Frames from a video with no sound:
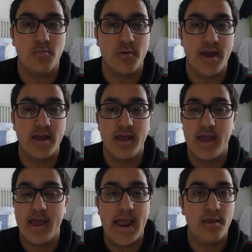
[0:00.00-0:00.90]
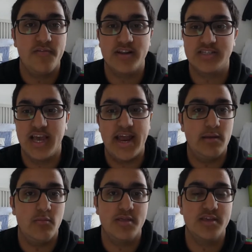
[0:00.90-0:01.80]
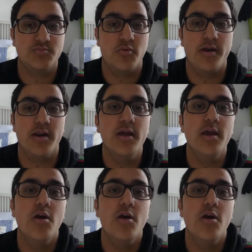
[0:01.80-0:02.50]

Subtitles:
where you fancy anyone at this point.